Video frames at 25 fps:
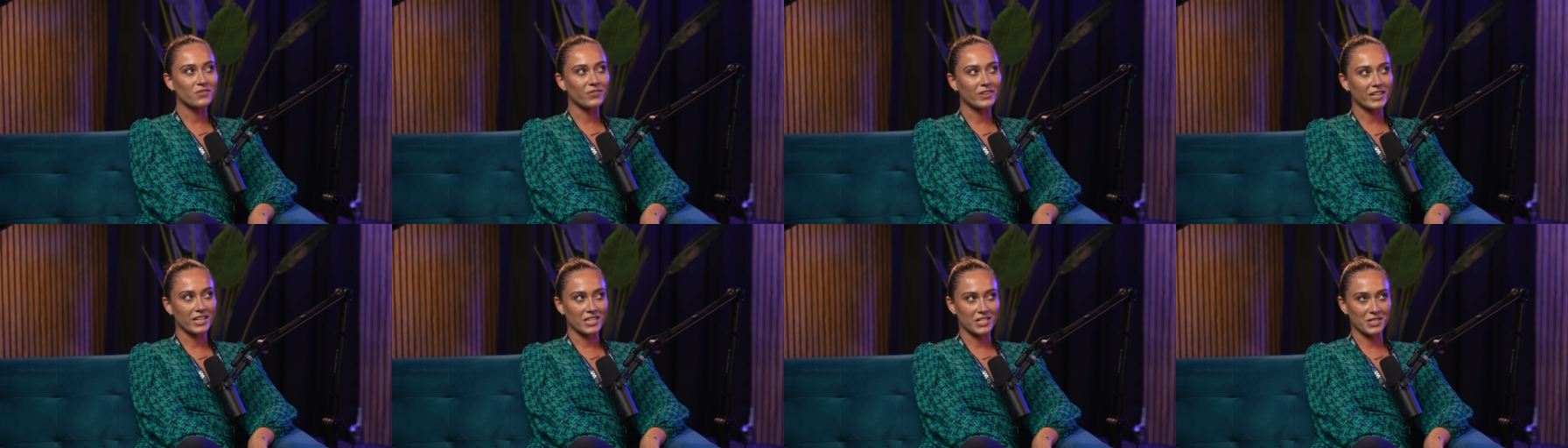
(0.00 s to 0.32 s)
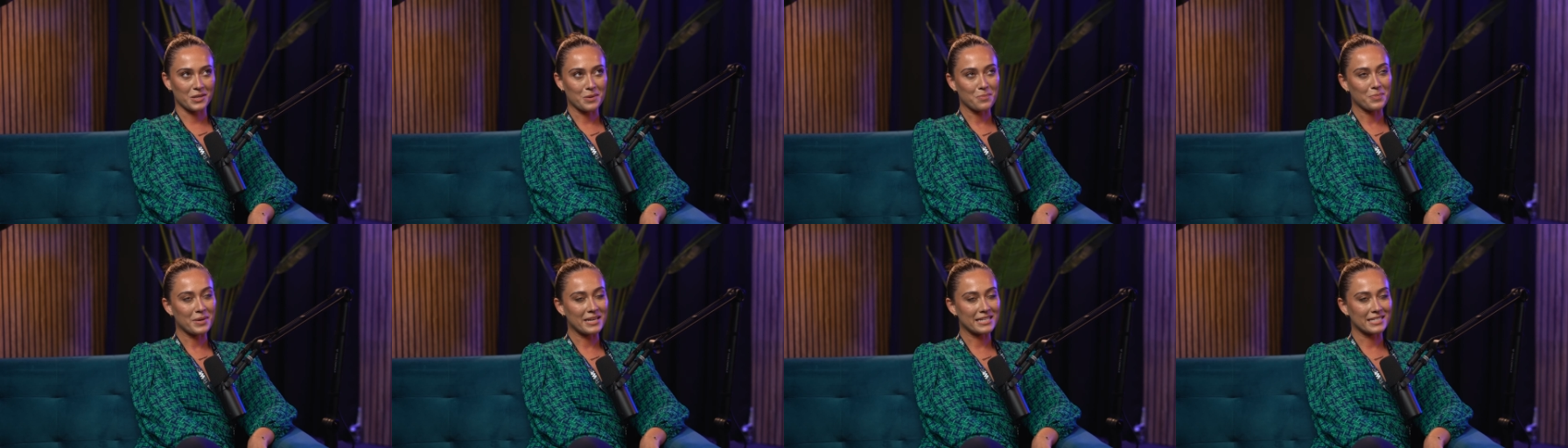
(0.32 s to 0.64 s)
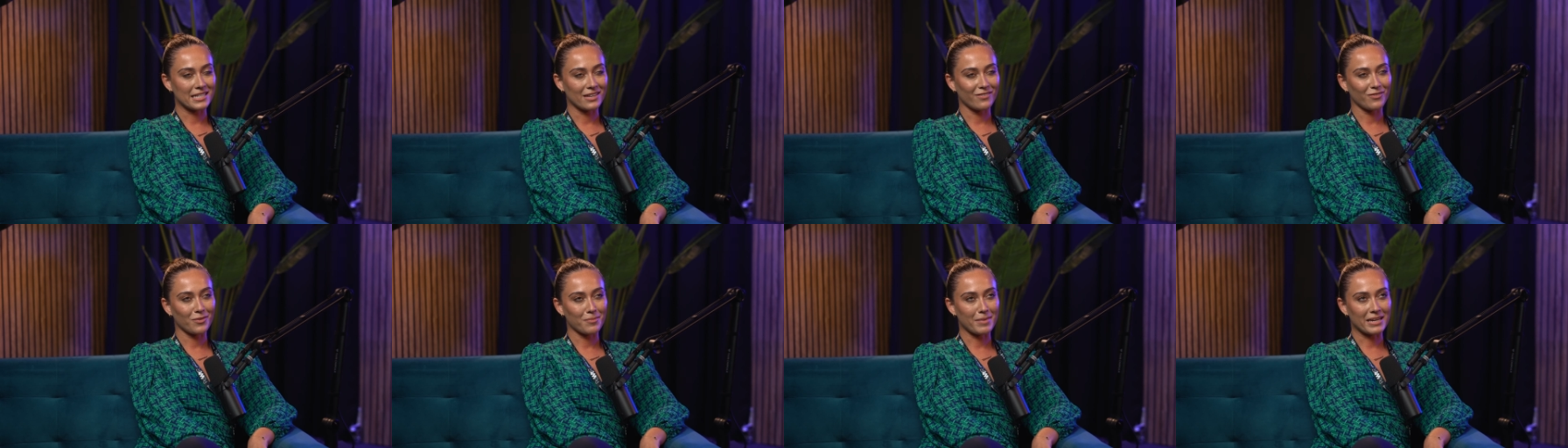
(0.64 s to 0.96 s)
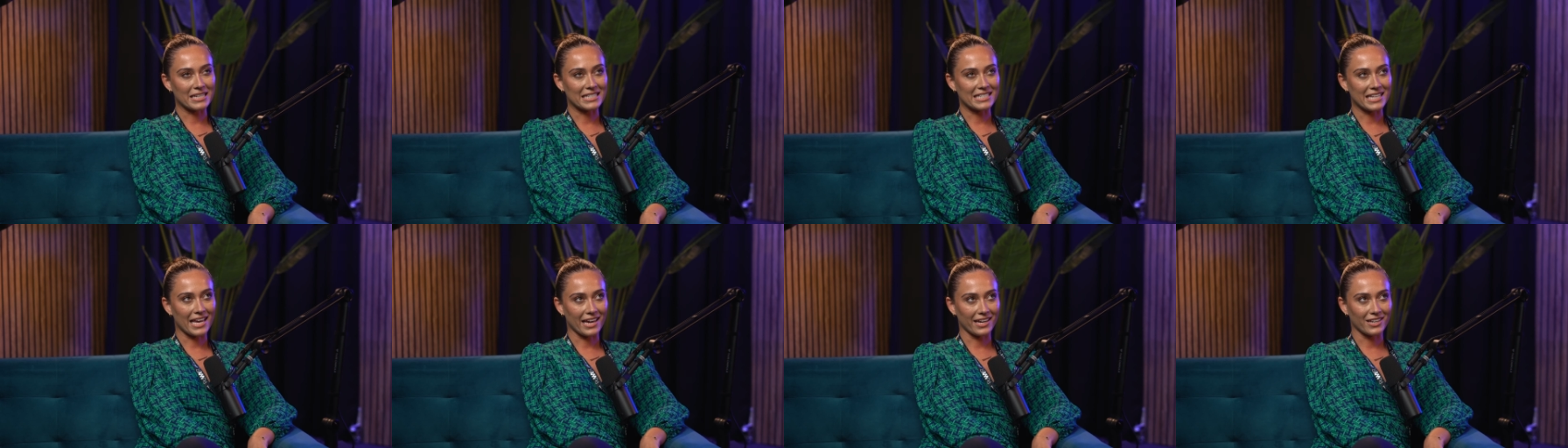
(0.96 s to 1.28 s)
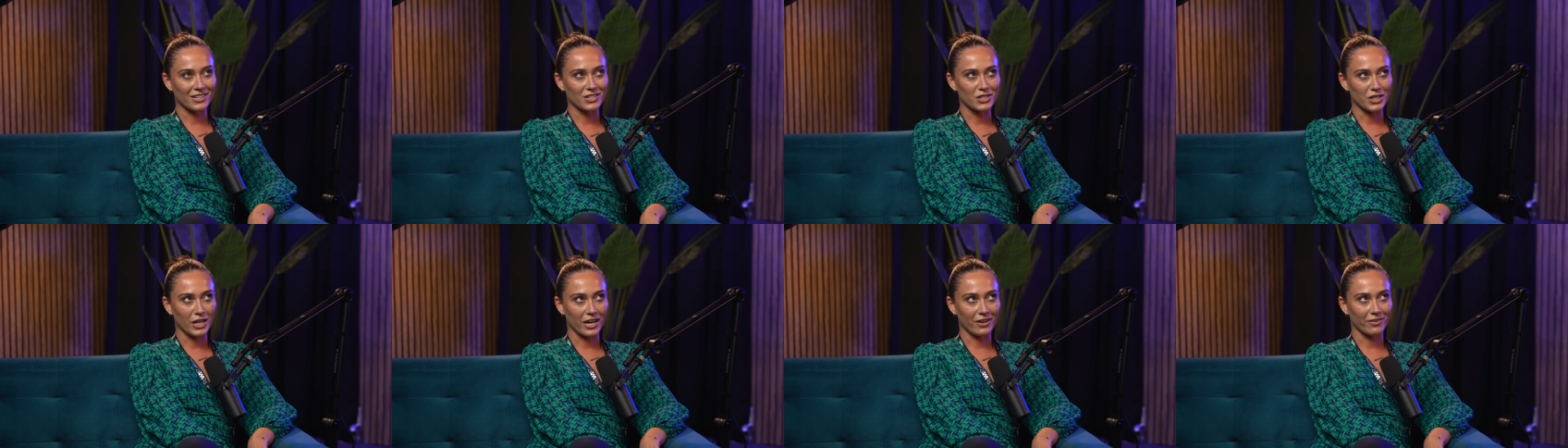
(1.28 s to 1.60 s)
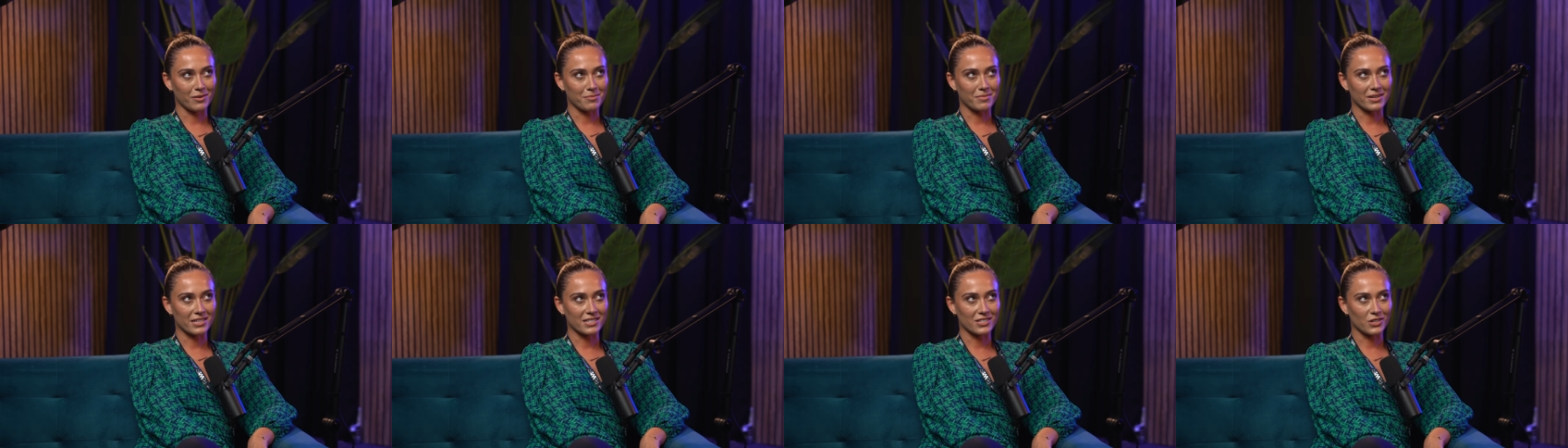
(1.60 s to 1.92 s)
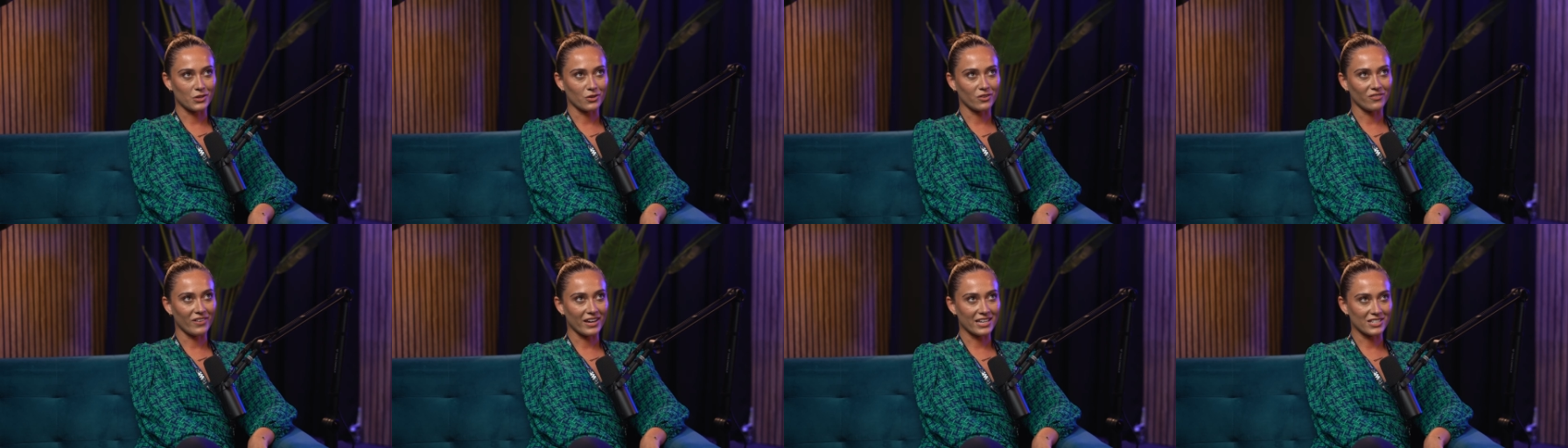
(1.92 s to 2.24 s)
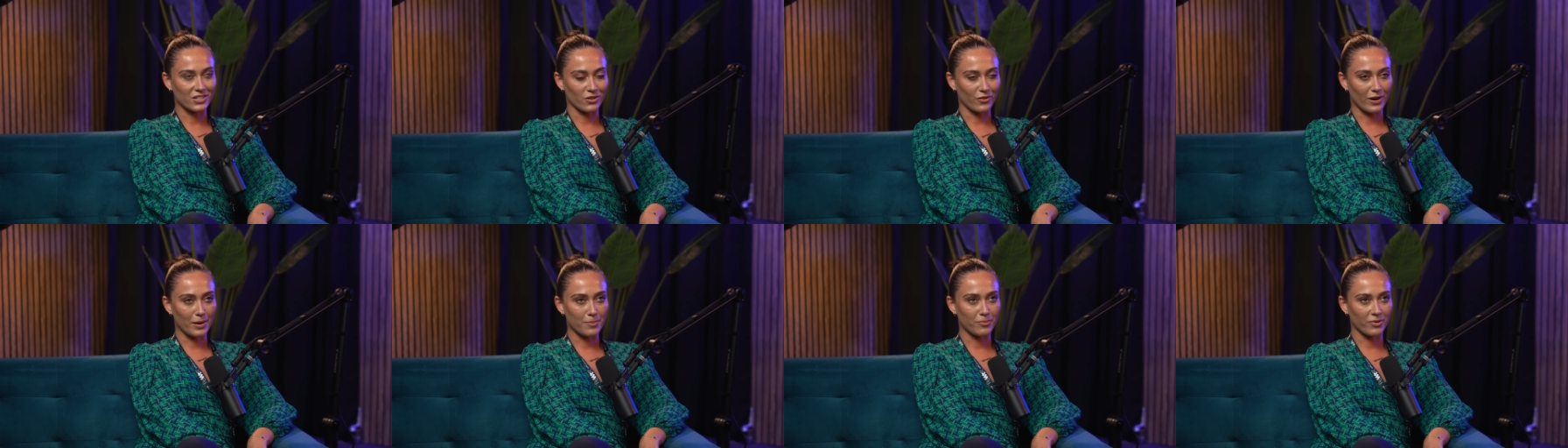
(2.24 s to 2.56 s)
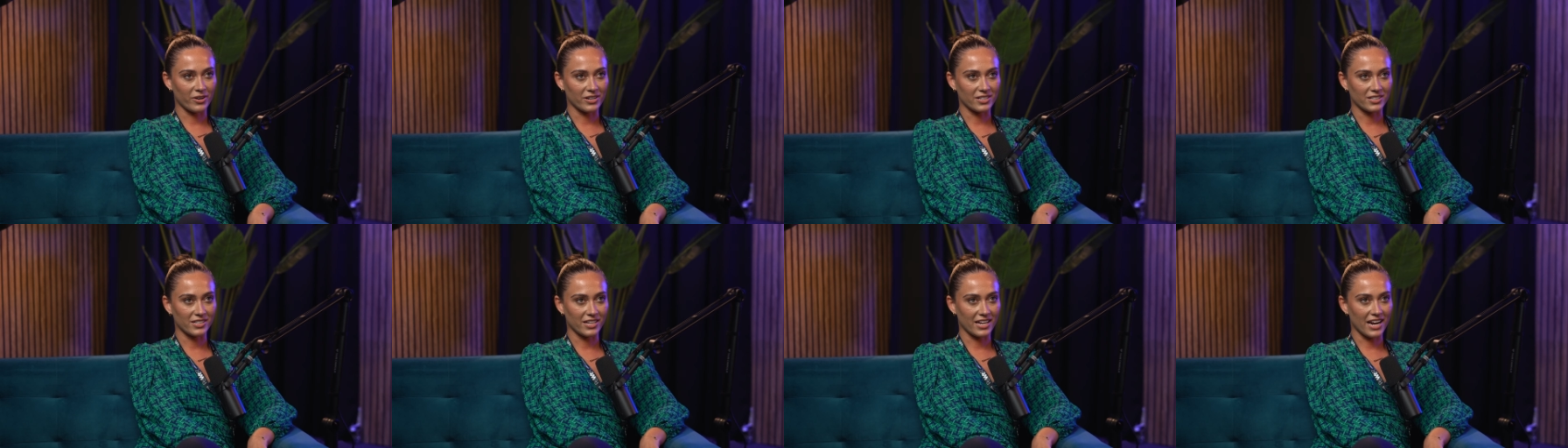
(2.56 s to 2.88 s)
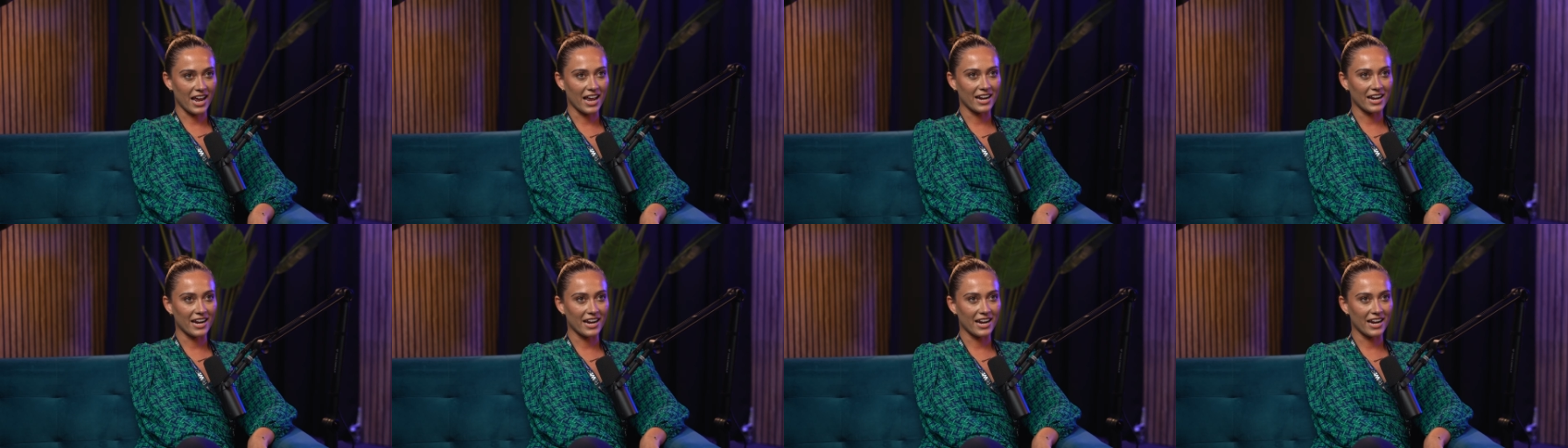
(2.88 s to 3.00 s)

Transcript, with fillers: finished competing for my second year at Miss Universe Great Britain.